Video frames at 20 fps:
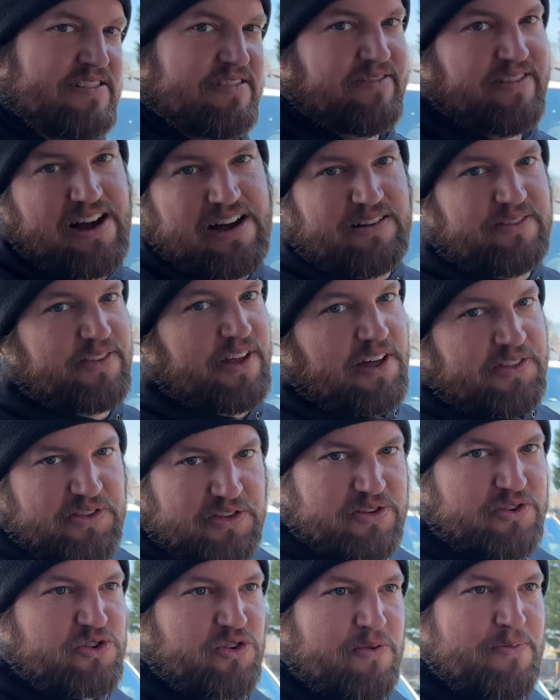Well,
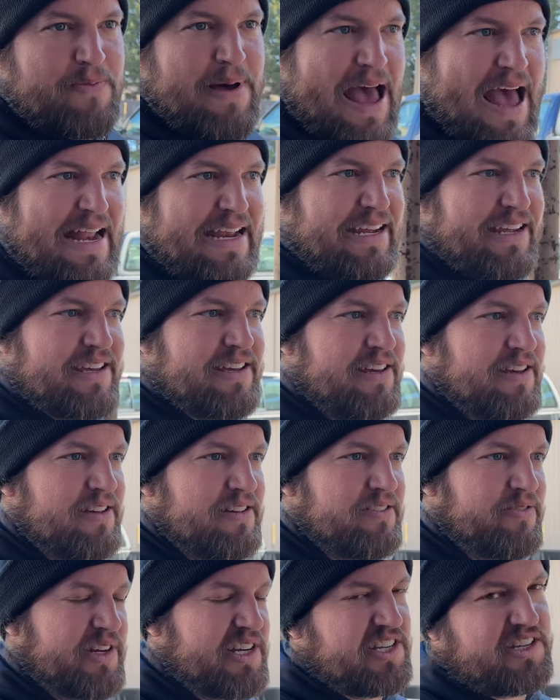nothing dramatic.
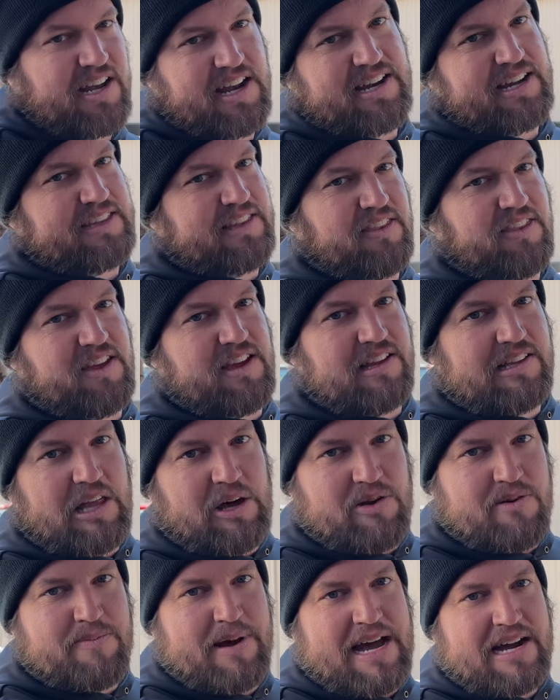We just got to get the thing
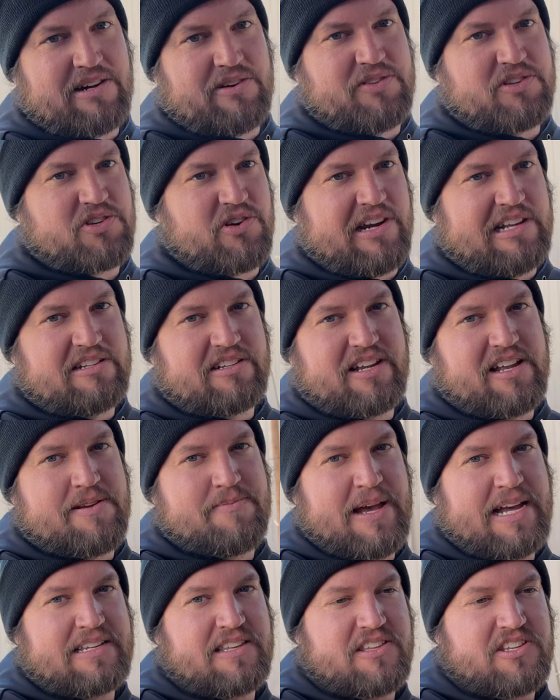loaded back on the trailer, get it
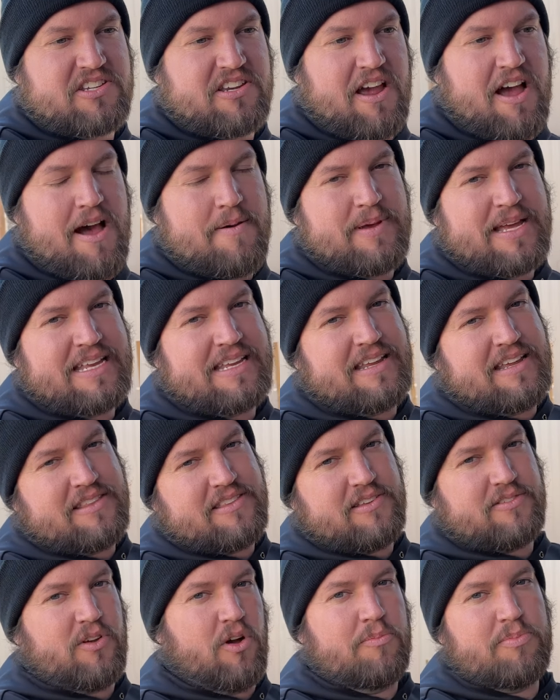back to the shop, and get
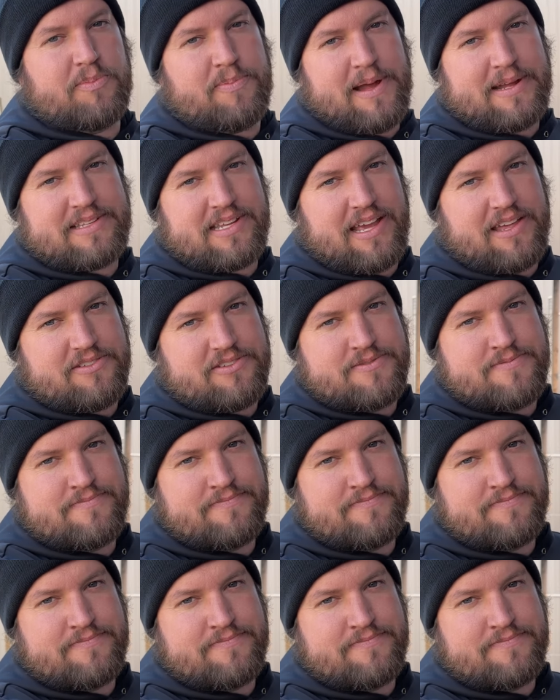this all put back together.